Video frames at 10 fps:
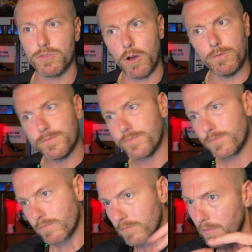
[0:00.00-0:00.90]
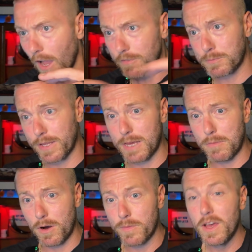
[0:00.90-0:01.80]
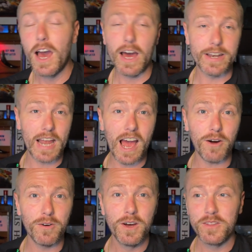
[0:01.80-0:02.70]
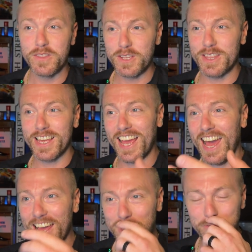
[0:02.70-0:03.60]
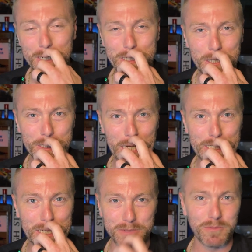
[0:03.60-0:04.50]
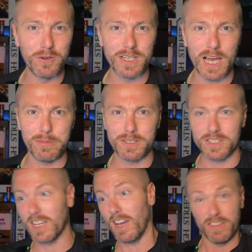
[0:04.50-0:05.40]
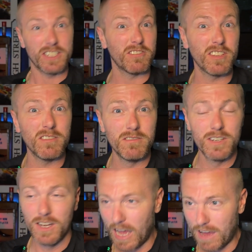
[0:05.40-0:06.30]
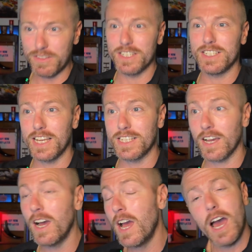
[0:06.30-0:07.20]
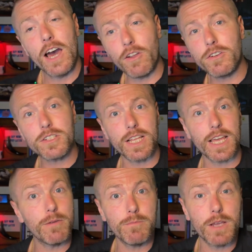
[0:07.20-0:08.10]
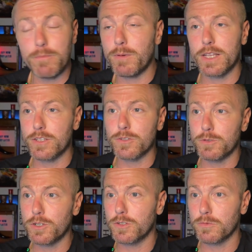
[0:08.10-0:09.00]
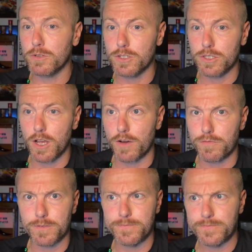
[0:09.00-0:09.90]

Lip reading: So I've split them up, and now the research agent is more than happy to say, oh, this will do. I have this data. And honestly, it does produce some good stuff.